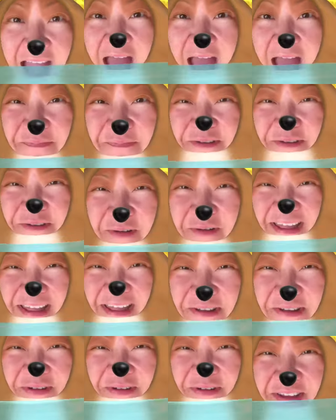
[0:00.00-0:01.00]
Happy
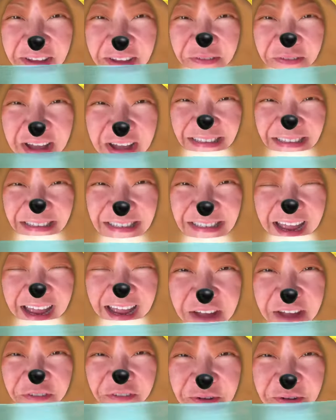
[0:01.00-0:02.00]
Wacky Winnie
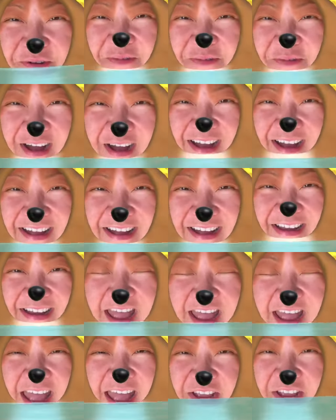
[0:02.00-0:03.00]
Wednesday, everyone.
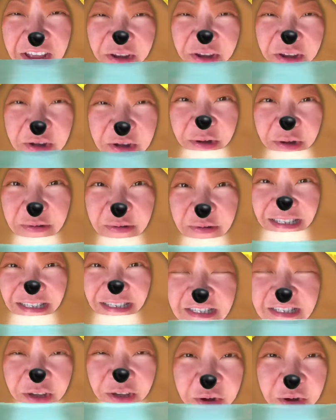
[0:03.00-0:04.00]
You know, it was
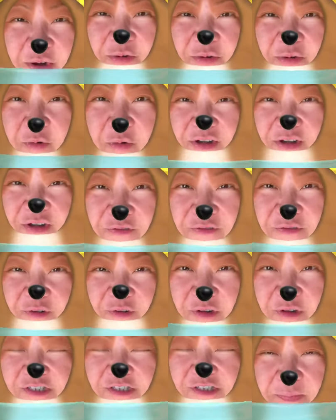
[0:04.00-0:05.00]
so
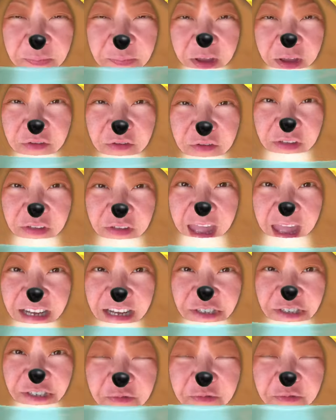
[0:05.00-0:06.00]
wonderful to be on
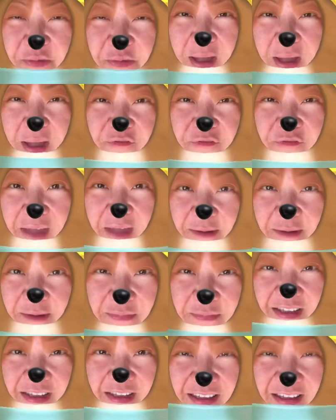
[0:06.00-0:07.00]
vacation with my
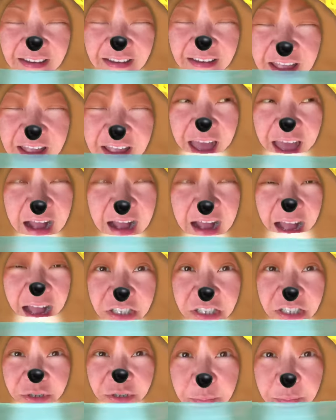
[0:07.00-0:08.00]
family, and I
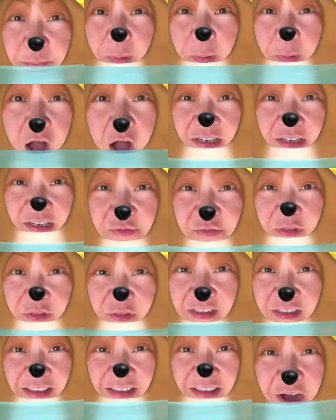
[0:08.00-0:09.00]
got to bond
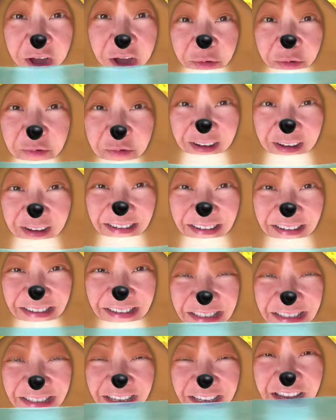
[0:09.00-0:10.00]
with the young
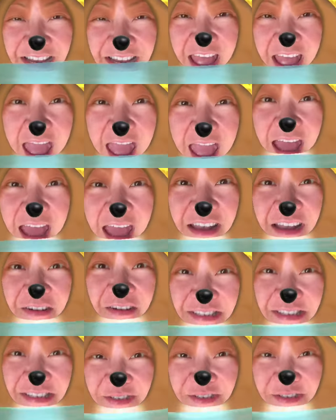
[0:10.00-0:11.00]
ones and
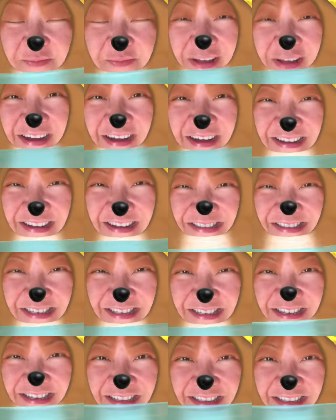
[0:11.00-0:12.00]
also my
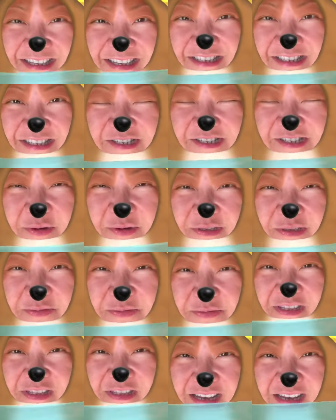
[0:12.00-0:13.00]
cousins, and so it was
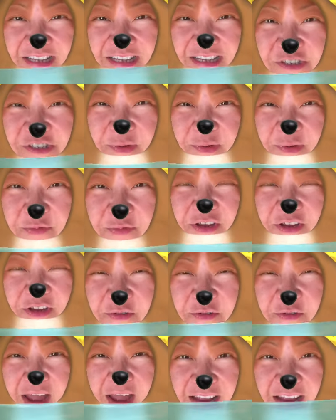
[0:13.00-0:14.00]
really nice to be
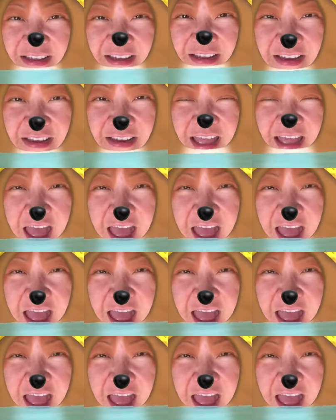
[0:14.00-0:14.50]
reunited,